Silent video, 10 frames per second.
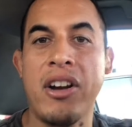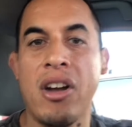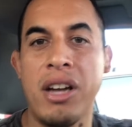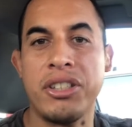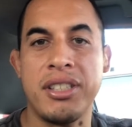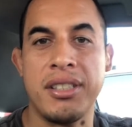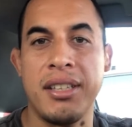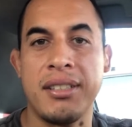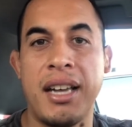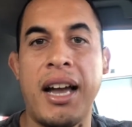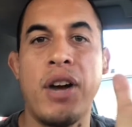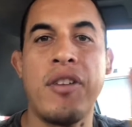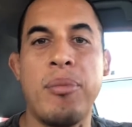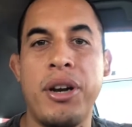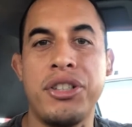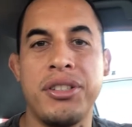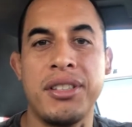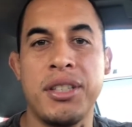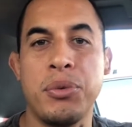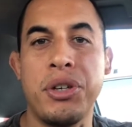consciousness, to higher vibrations.
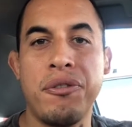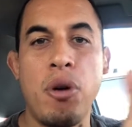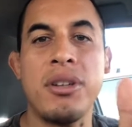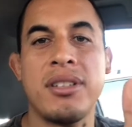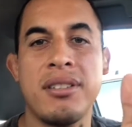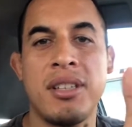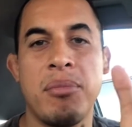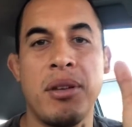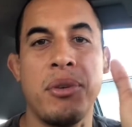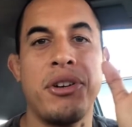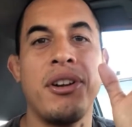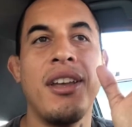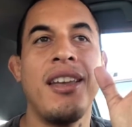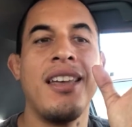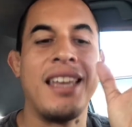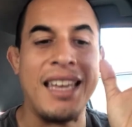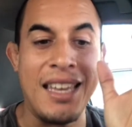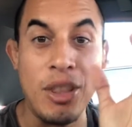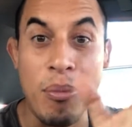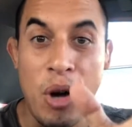Because when you're focused on something, when you're
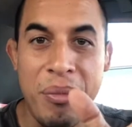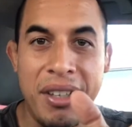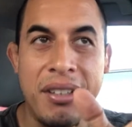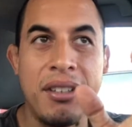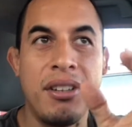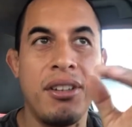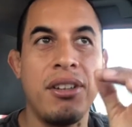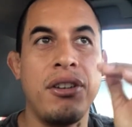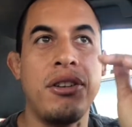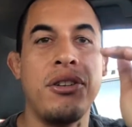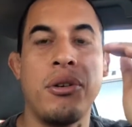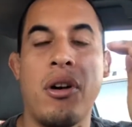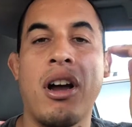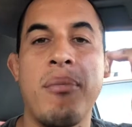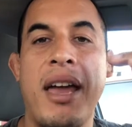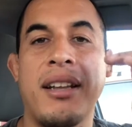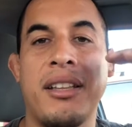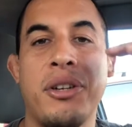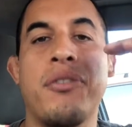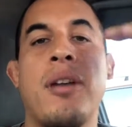in the moment, you're
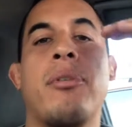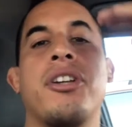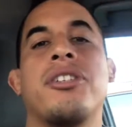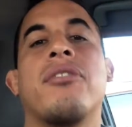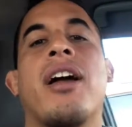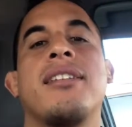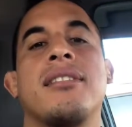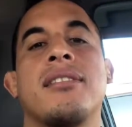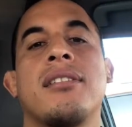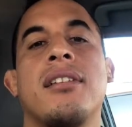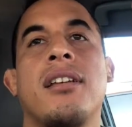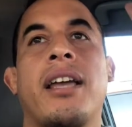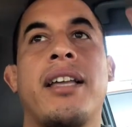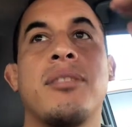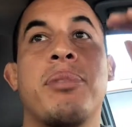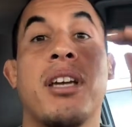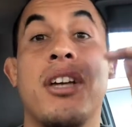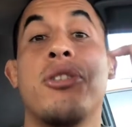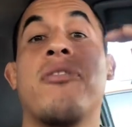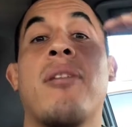automatically, your vibration rises. And
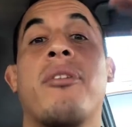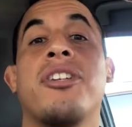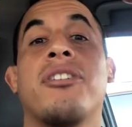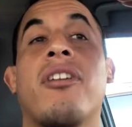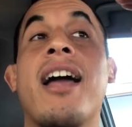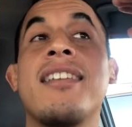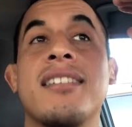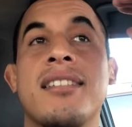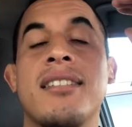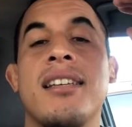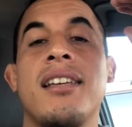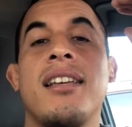because your vibration rises,